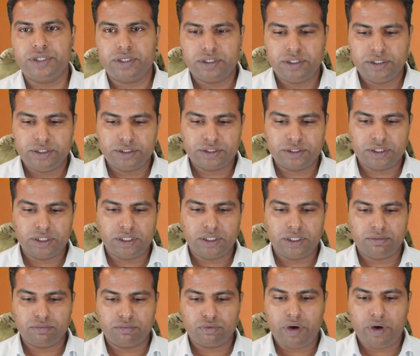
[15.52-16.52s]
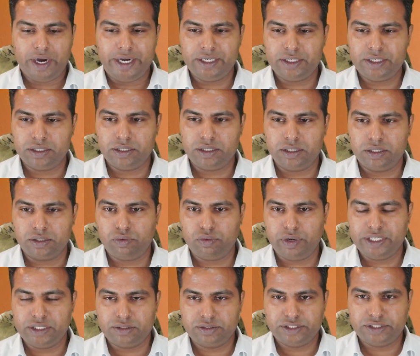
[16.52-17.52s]
is quite
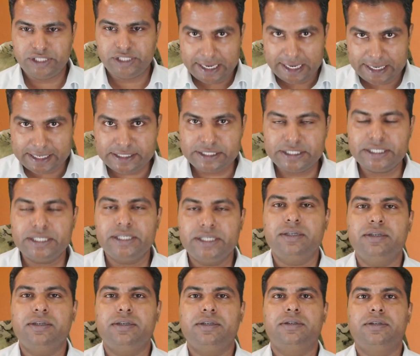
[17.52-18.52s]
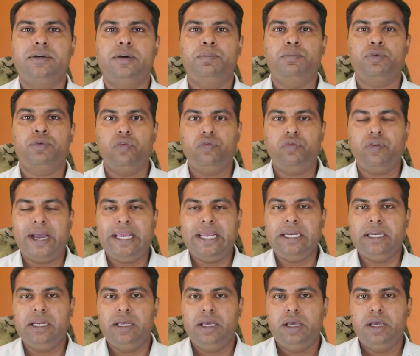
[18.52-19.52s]
challenging profile
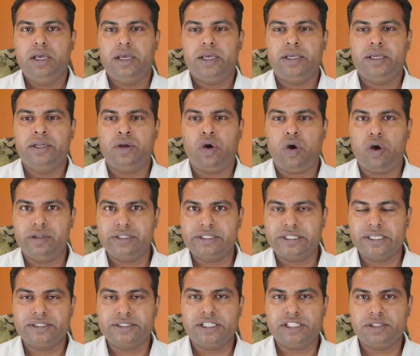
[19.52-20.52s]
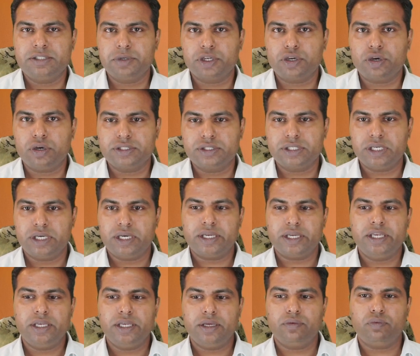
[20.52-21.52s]
in all senses because
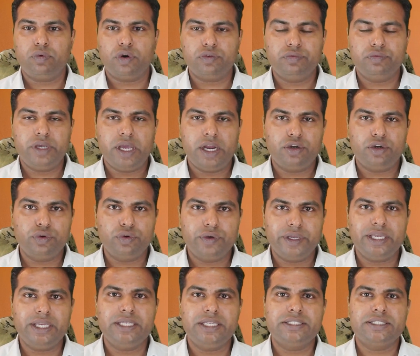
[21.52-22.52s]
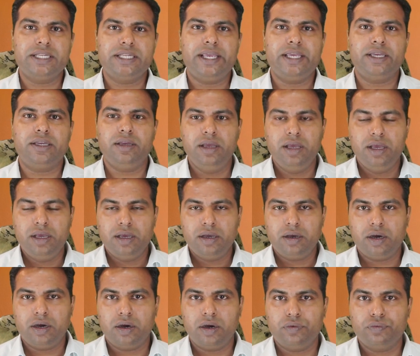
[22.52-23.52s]
here what we are doing is like
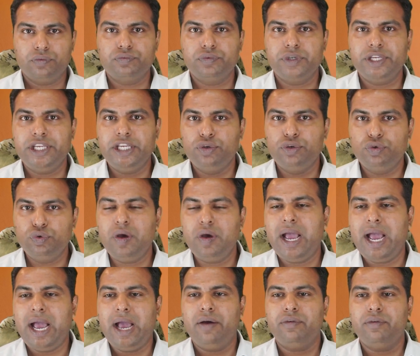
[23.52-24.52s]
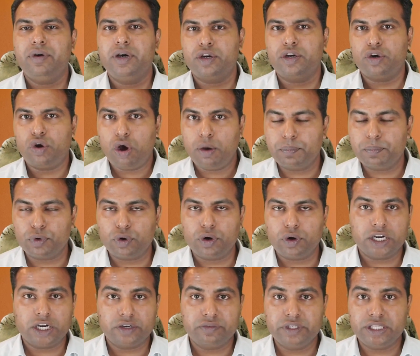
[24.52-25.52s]
we do have a raw
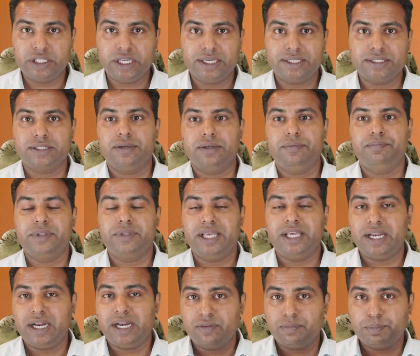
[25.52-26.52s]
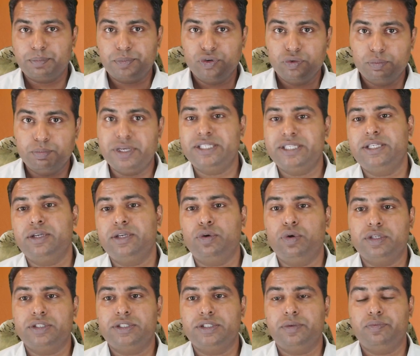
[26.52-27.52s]
product with us. There are few basic
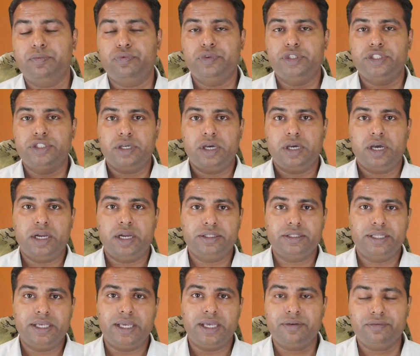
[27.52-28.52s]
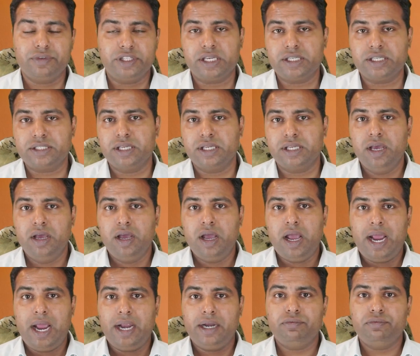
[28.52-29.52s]
concepts which are there with us,
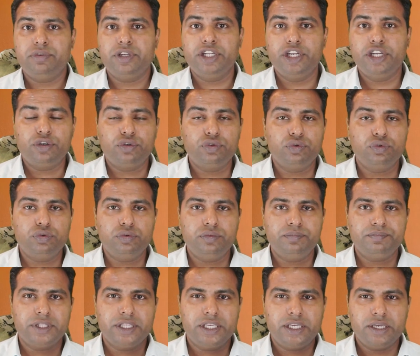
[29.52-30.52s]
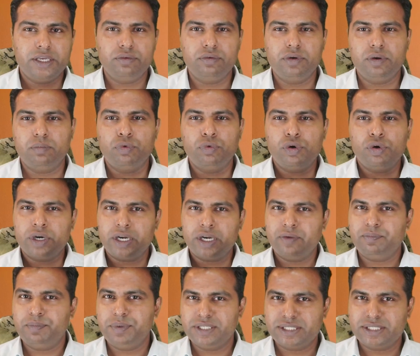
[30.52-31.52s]
and we need to give more
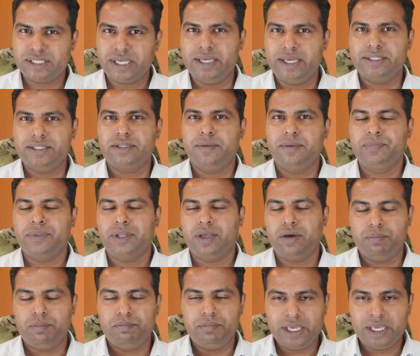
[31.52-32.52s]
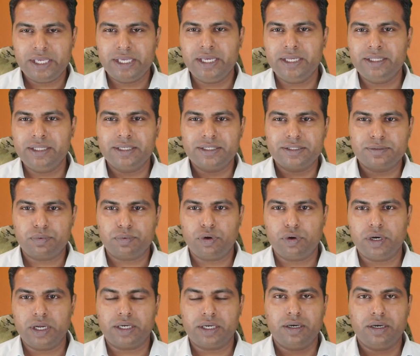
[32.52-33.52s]
emphasis on making this
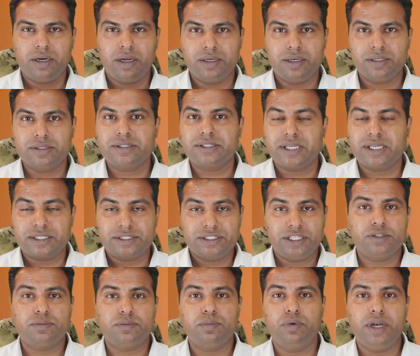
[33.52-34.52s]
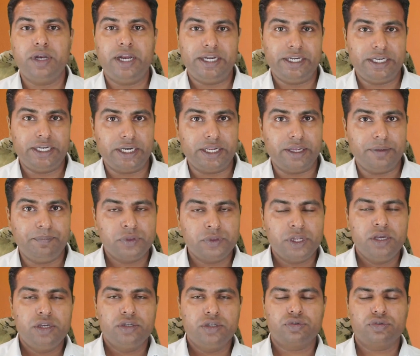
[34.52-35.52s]
product a successful entity.
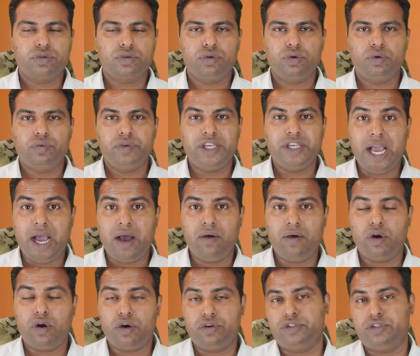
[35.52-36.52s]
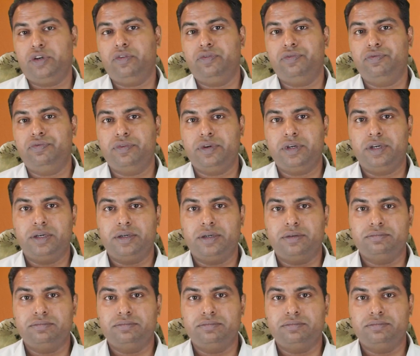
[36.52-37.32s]
So we have lots of